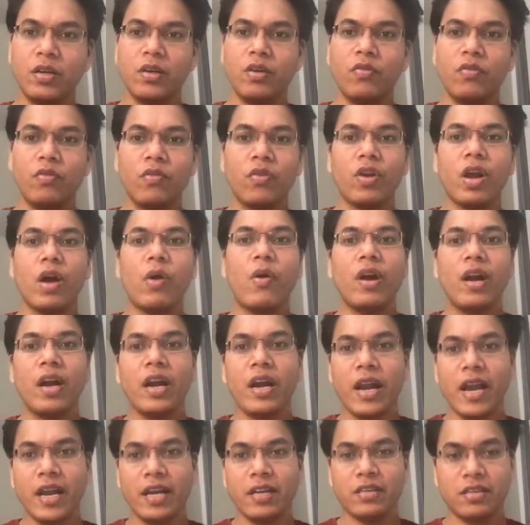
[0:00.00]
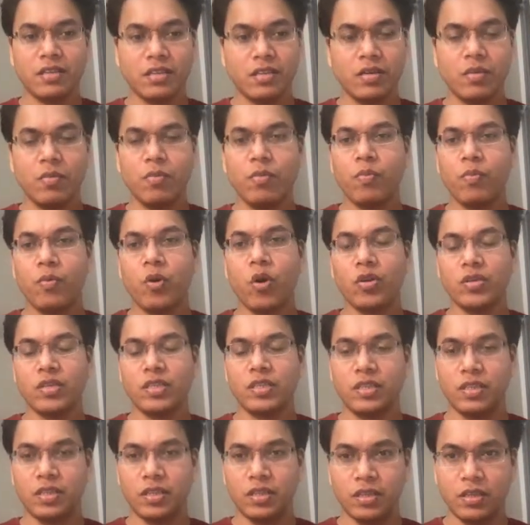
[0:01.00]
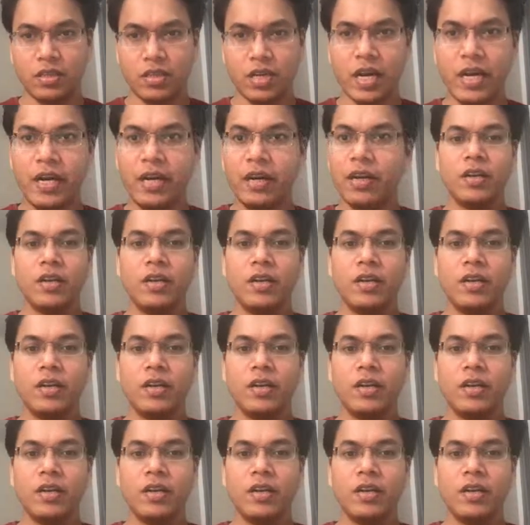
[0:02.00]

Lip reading: for our next processing, right?